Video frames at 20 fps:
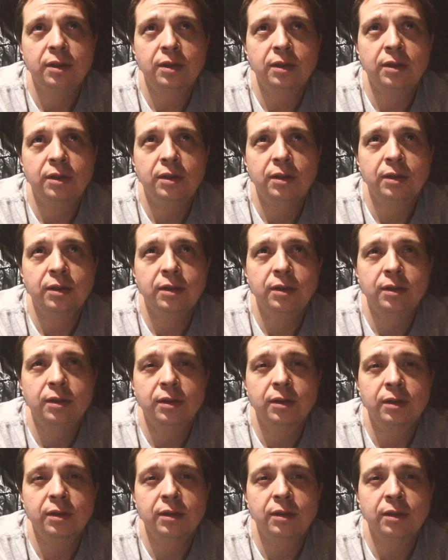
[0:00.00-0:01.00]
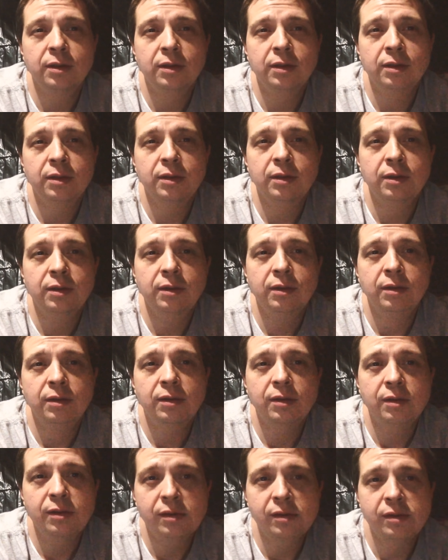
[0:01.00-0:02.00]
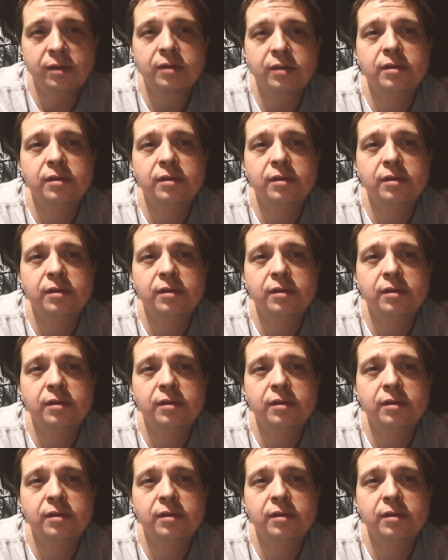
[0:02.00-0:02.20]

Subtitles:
[no speech]